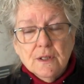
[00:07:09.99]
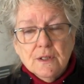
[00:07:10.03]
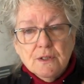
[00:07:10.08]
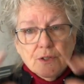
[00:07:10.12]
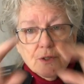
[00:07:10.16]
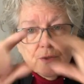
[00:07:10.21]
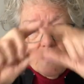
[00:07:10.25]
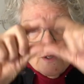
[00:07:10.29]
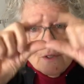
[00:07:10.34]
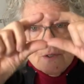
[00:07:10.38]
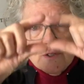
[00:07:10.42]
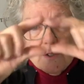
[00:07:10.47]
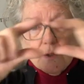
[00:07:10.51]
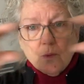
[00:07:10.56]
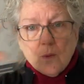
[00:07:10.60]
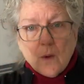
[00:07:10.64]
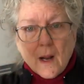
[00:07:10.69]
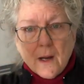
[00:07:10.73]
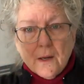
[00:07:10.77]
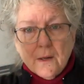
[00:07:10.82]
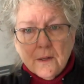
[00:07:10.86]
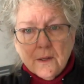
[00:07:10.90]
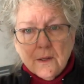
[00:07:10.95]
So there's the
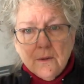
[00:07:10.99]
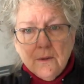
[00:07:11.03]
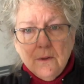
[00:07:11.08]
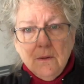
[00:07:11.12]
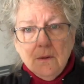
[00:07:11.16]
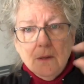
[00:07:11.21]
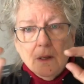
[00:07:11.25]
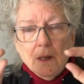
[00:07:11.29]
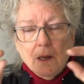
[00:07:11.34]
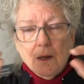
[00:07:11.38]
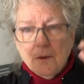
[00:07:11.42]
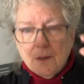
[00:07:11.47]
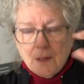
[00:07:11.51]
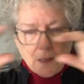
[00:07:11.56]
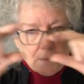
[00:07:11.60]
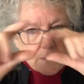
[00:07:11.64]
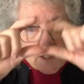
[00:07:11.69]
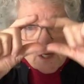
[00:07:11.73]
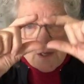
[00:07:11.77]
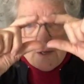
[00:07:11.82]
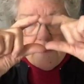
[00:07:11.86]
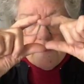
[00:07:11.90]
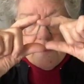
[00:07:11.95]
rondo,
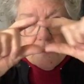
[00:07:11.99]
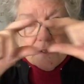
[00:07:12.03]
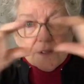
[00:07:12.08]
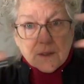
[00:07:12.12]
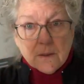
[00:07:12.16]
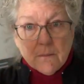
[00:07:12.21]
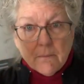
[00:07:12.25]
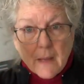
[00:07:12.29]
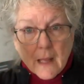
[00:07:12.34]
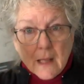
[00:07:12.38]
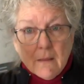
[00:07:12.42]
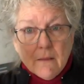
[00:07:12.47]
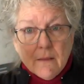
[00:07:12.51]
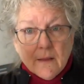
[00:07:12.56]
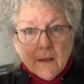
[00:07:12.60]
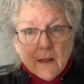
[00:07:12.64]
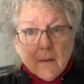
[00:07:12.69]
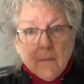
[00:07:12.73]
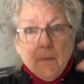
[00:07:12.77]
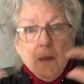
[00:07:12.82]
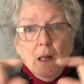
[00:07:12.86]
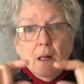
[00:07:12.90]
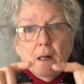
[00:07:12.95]
there's the main
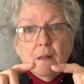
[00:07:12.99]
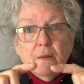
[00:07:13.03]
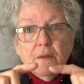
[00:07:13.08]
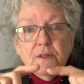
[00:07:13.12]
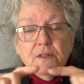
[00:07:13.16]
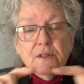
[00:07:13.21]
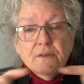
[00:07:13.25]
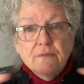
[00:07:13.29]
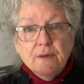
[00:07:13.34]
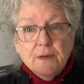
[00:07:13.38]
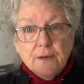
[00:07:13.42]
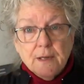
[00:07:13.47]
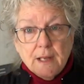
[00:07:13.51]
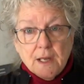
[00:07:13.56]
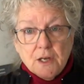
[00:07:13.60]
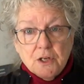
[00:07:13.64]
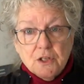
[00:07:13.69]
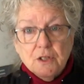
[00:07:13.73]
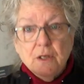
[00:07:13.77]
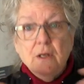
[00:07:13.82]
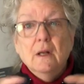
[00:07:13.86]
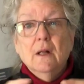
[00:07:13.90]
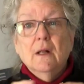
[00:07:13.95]
theme, there's a
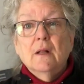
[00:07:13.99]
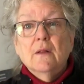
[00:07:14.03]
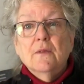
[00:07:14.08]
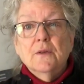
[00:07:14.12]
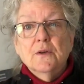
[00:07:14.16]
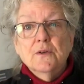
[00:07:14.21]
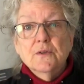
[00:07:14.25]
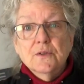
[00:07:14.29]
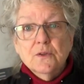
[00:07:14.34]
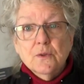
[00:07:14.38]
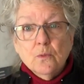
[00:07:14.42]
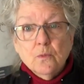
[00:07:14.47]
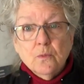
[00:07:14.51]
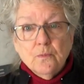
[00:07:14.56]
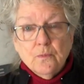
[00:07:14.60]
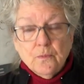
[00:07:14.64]
variation. There's the